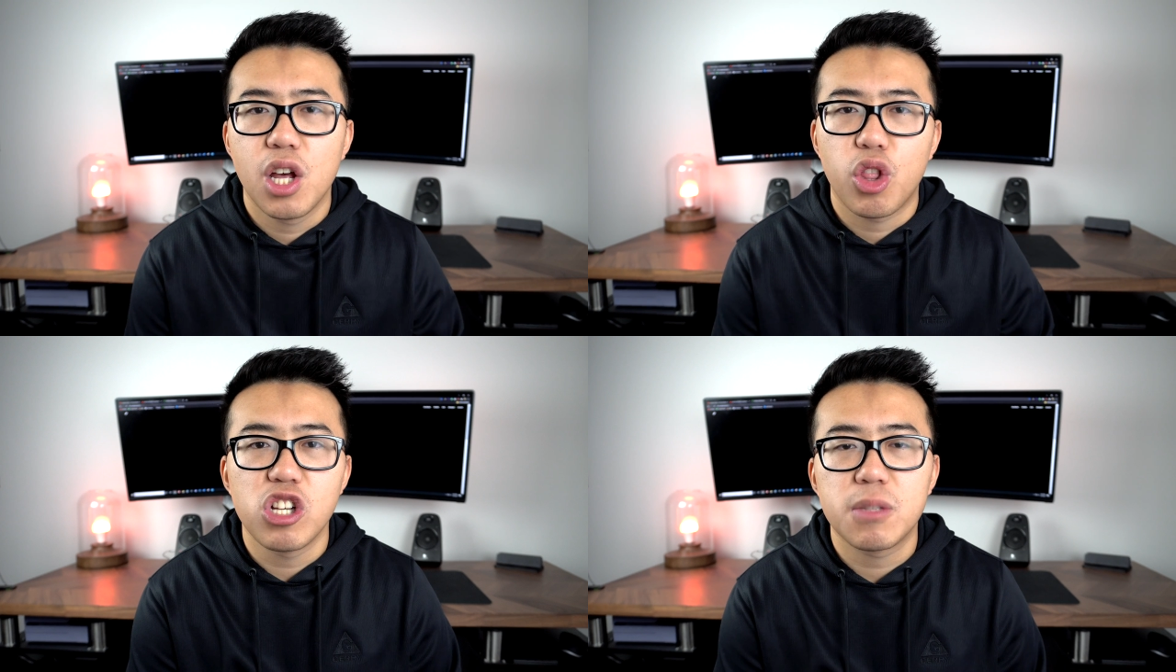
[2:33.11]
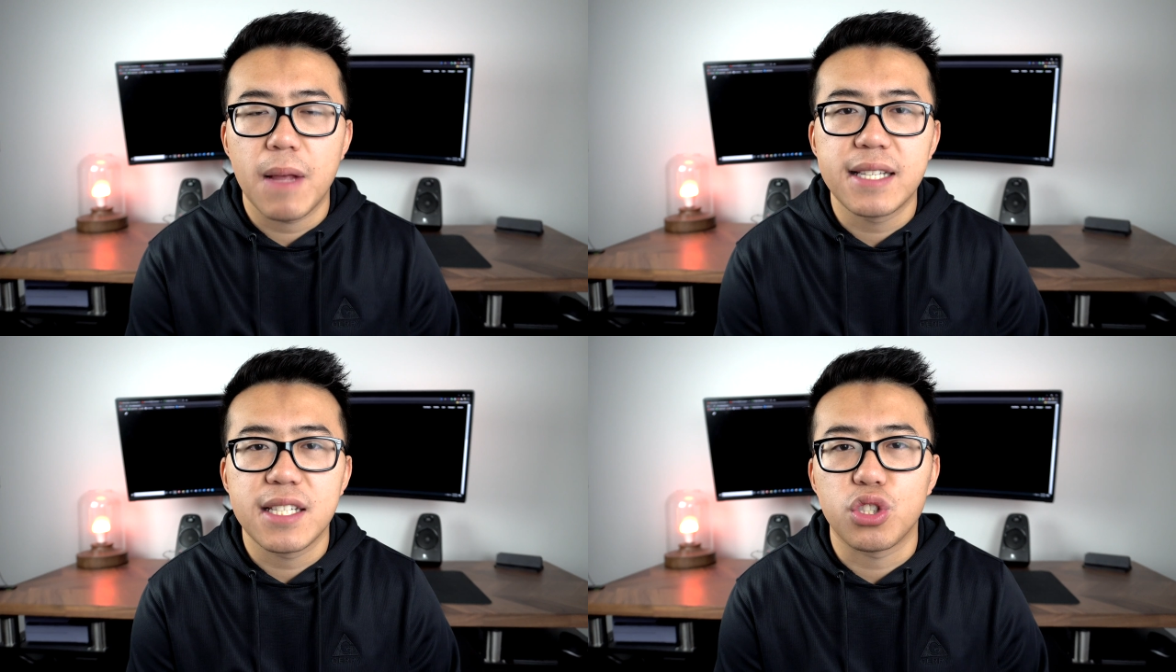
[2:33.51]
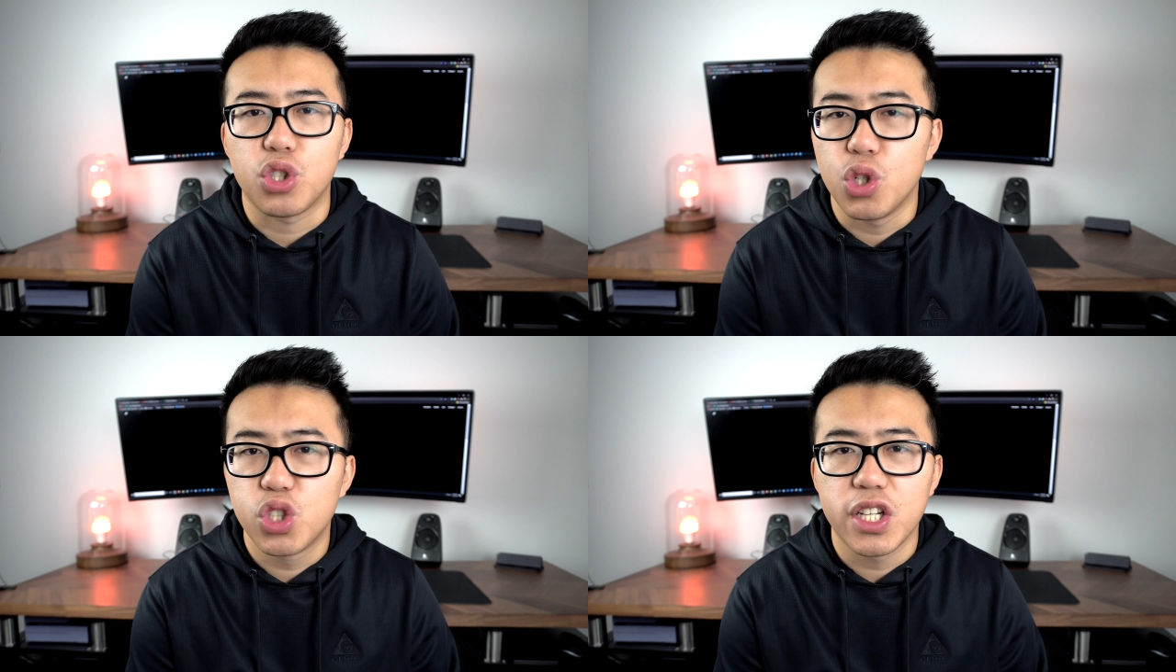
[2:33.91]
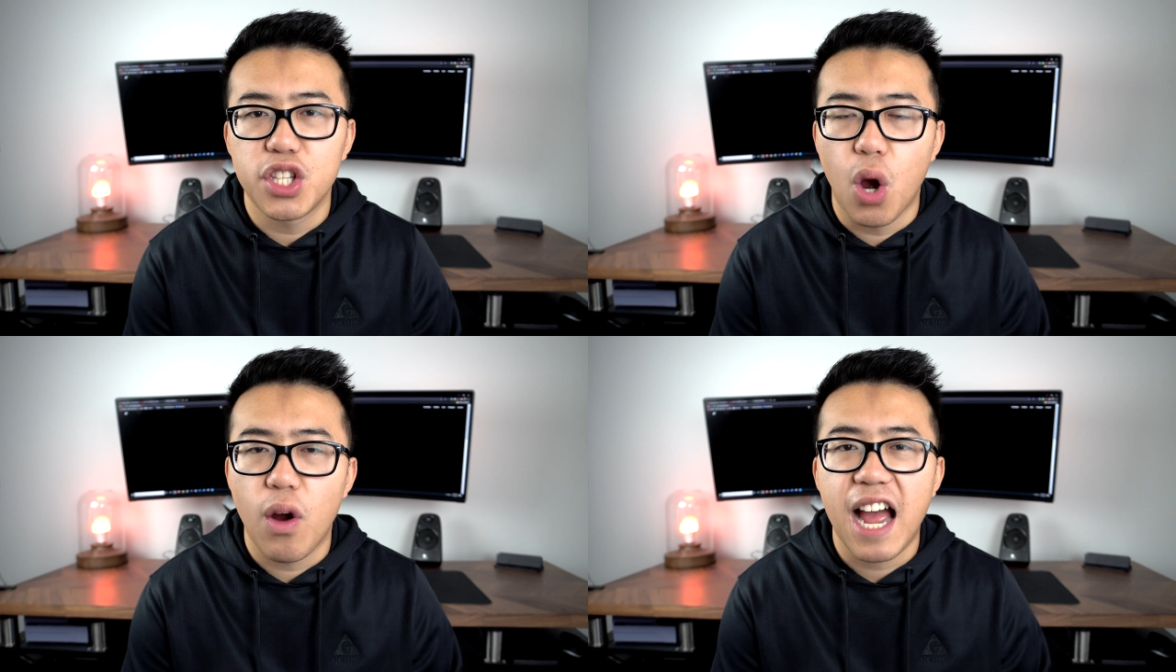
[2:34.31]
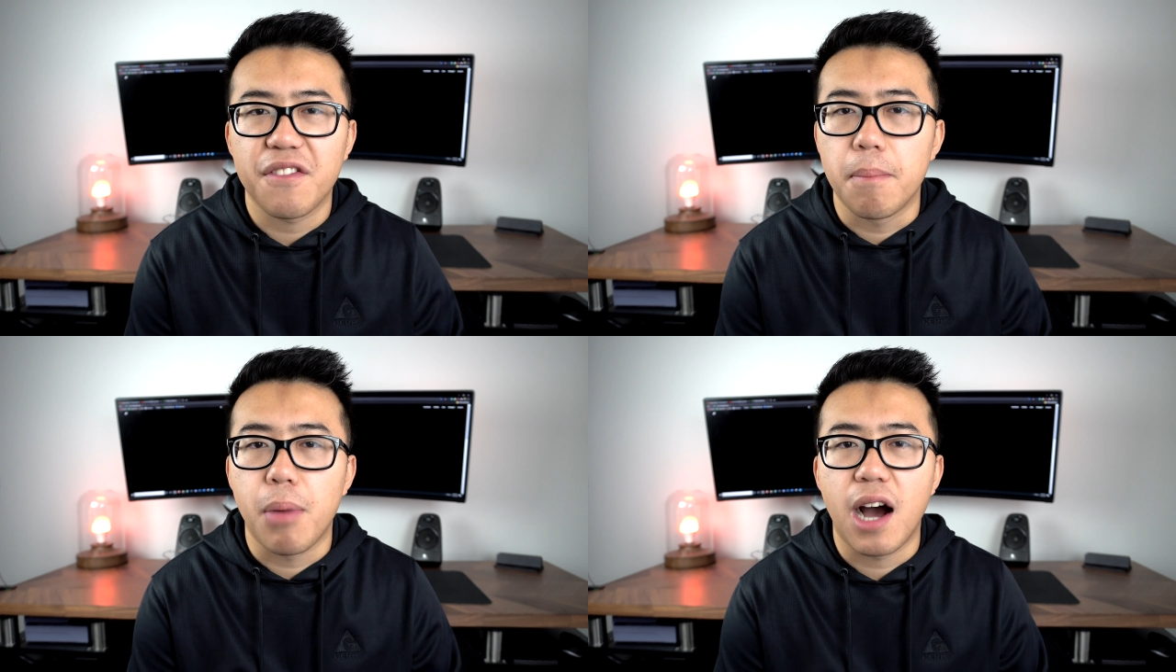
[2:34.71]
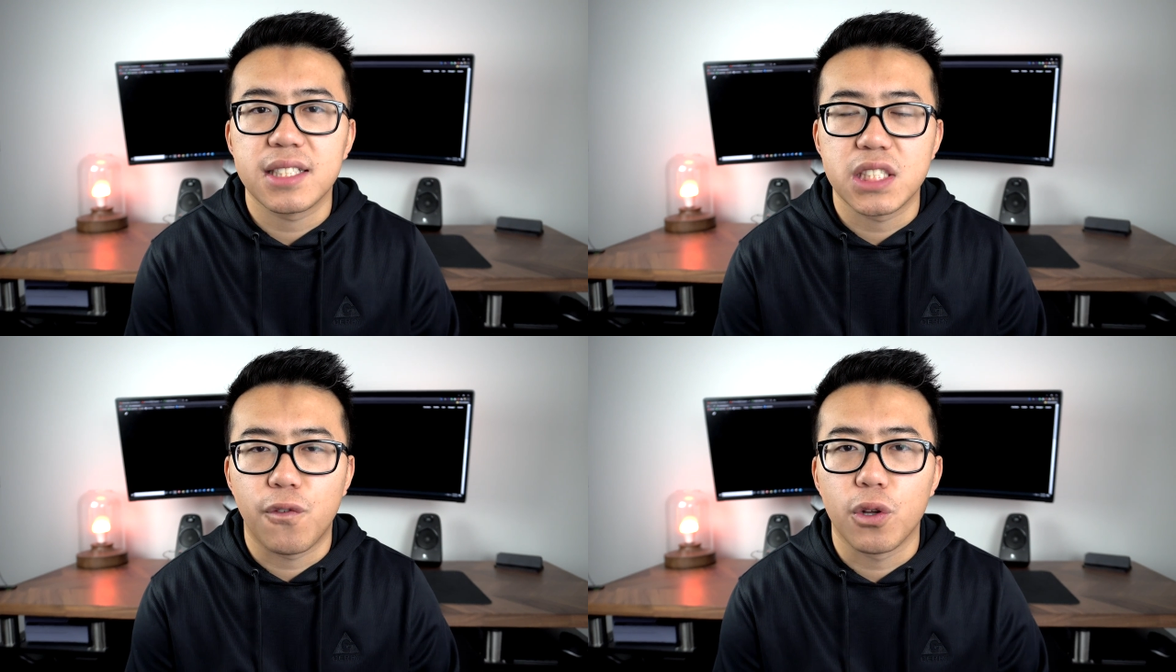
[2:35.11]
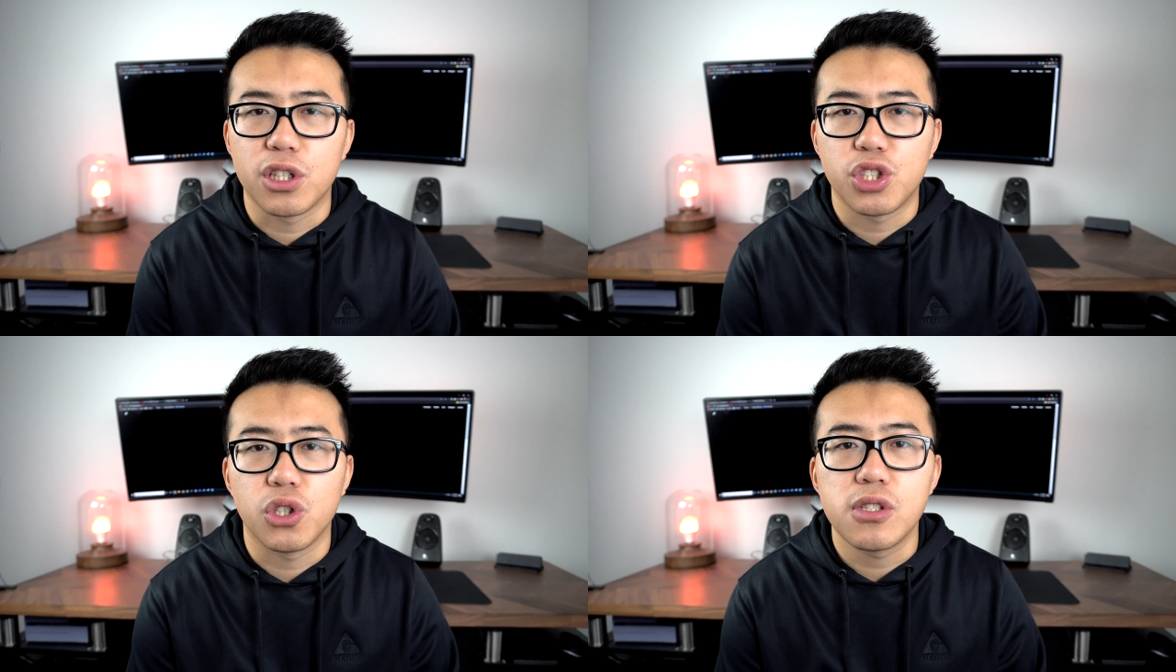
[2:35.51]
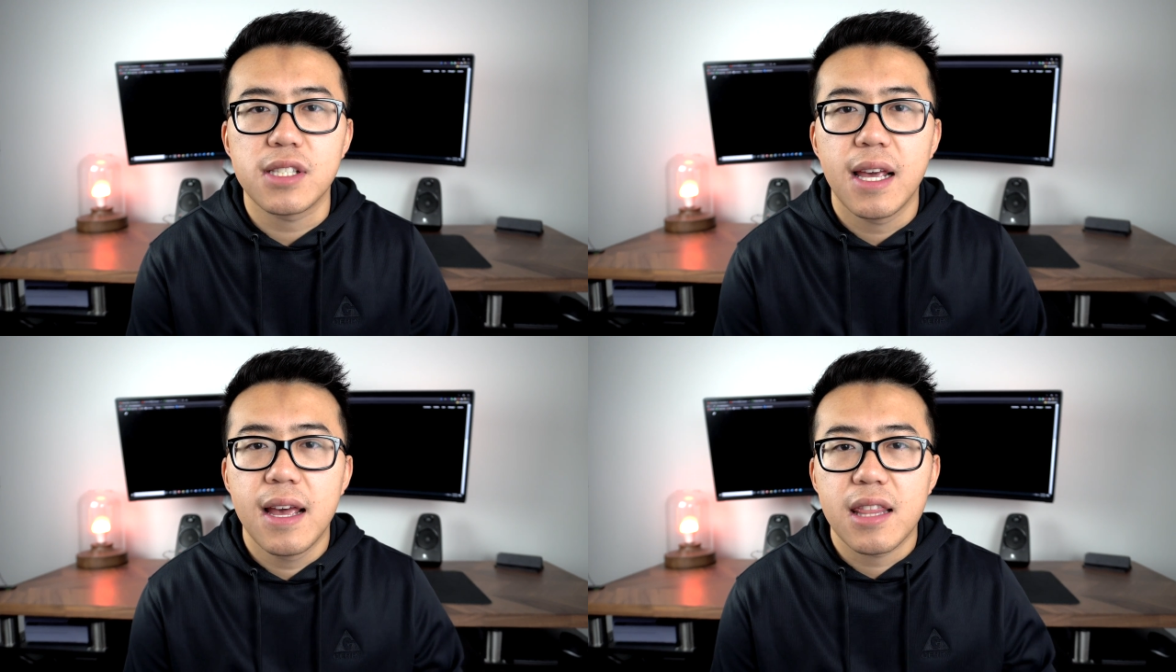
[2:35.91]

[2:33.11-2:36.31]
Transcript: those places usually don't have the boxes for the shoes.